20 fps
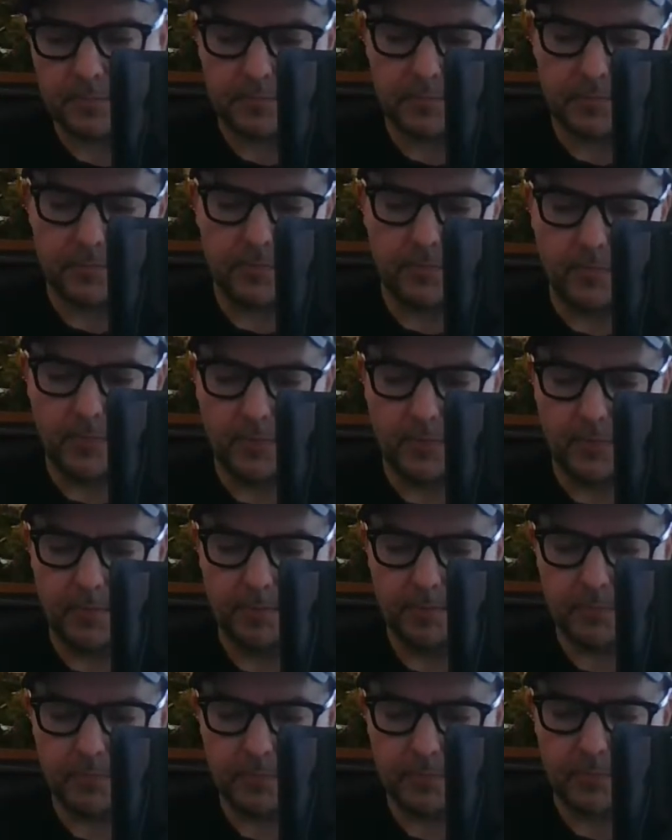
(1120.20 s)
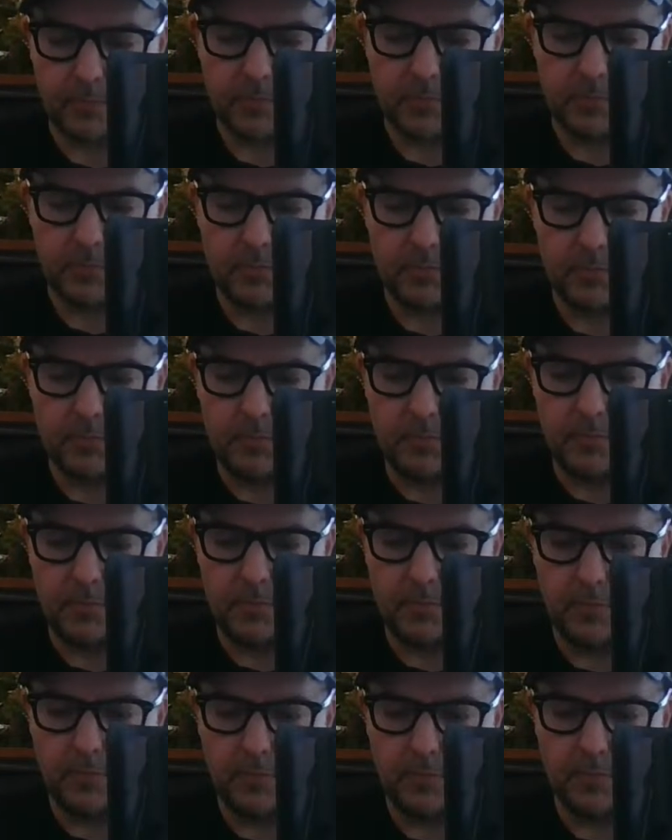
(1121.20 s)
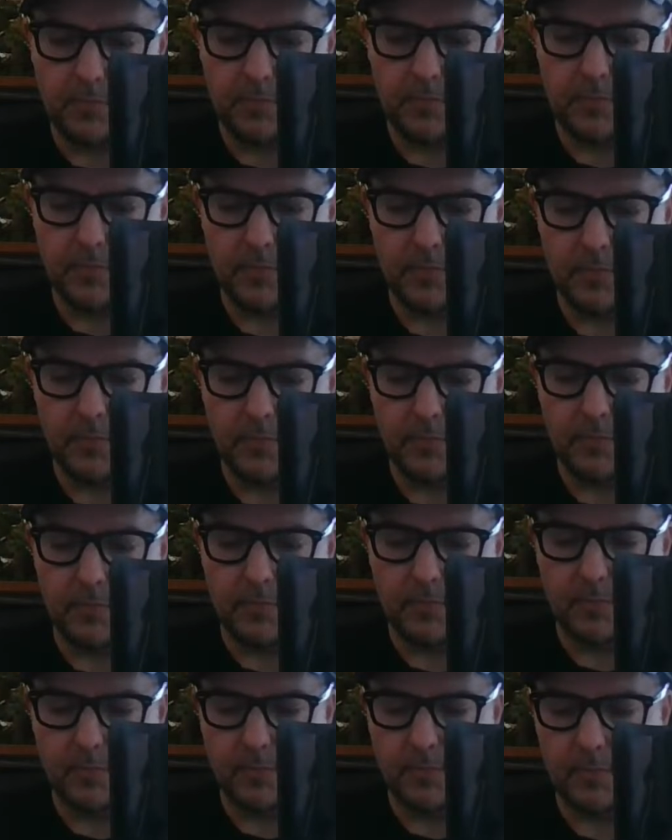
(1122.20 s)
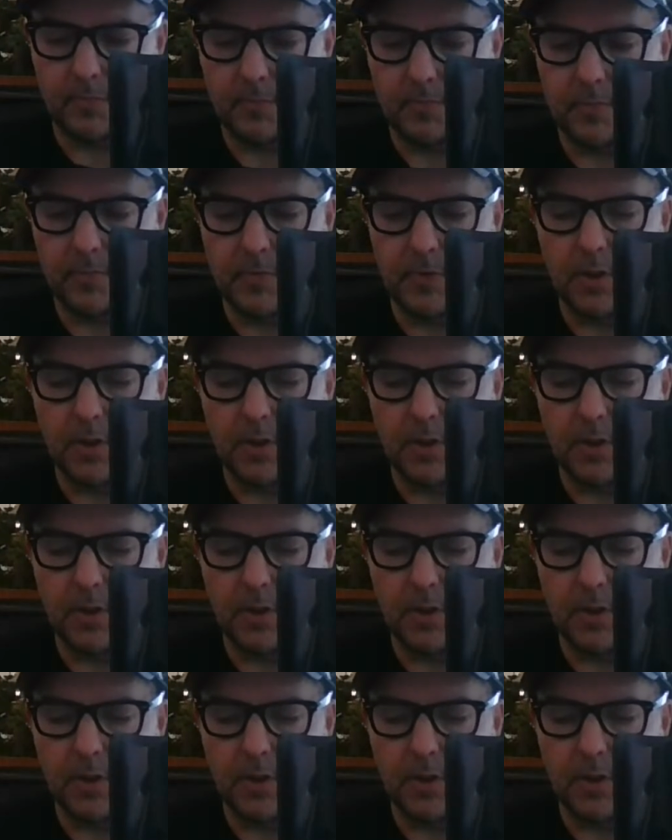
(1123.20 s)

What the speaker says: Nobody speaks.